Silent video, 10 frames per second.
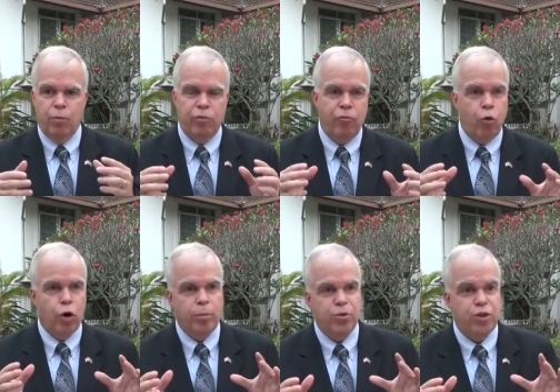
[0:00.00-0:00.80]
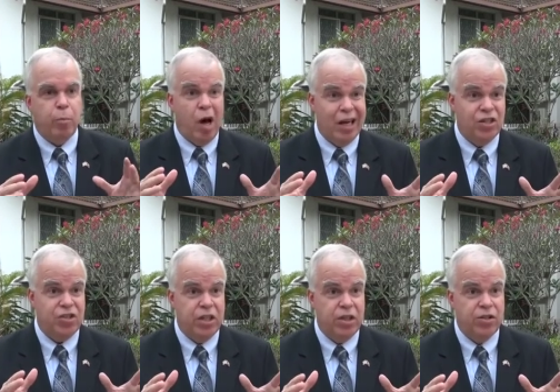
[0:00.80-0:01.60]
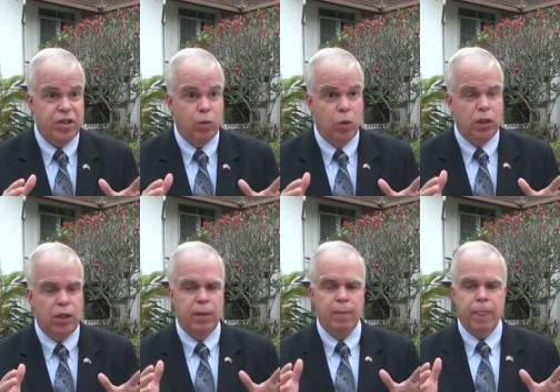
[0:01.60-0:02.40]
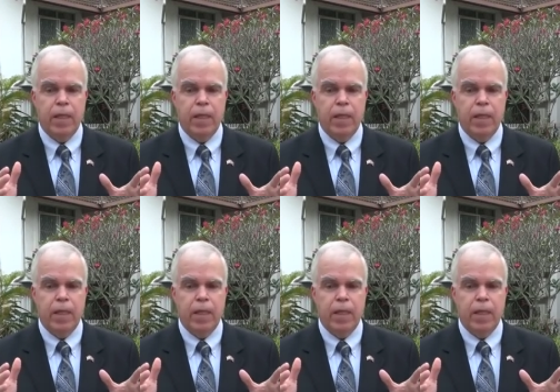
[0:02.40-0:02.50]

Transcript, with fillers: reforms to policies that will